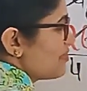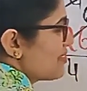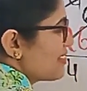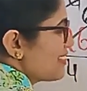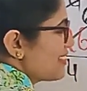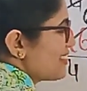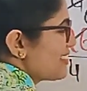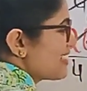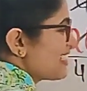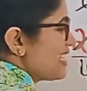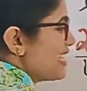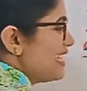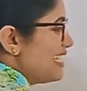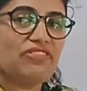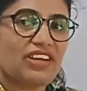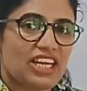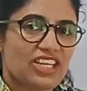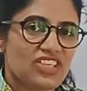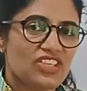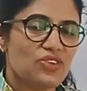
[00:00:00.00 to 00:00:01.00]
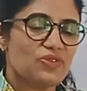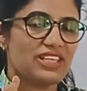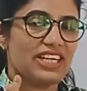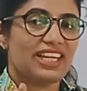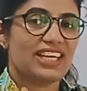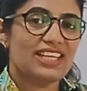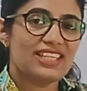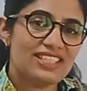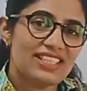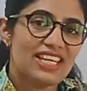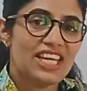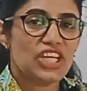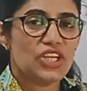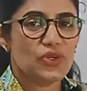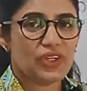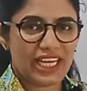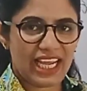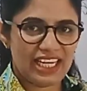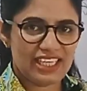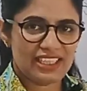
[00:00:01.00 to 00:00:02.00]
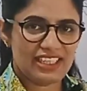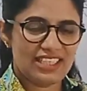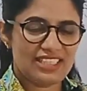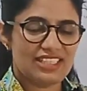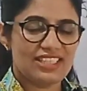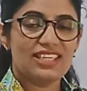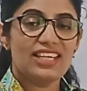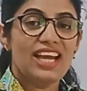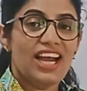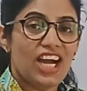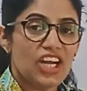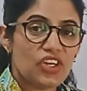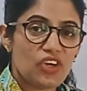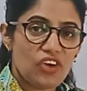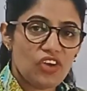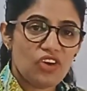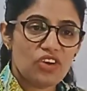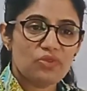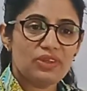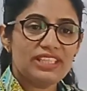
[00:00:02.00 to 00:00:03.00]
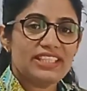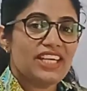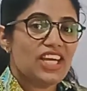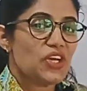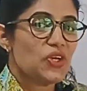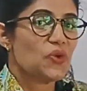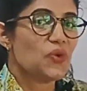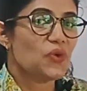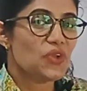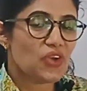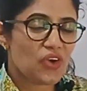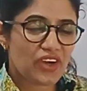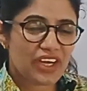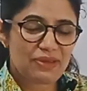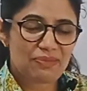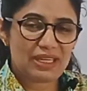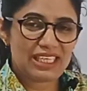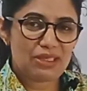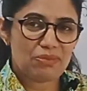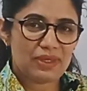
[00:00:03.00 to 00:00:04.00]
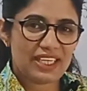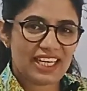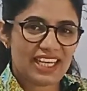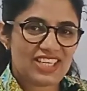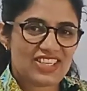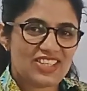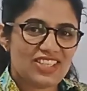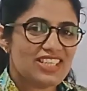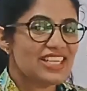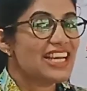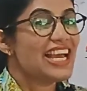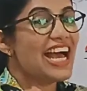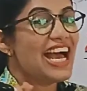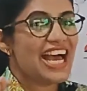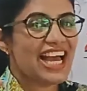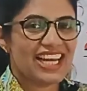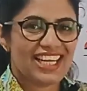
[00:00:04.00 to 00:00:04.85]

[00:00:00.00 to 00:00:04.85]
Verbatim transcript: In a fraction of seconds you calculate it, and along with here no longer multiplication,